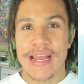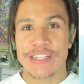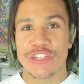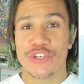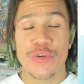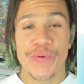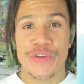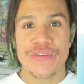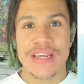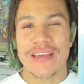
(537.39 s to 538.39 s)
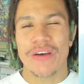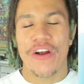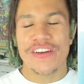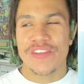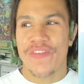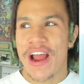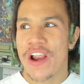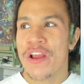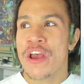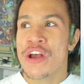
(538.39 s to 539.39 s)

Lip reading: it's super unique. The art is fire.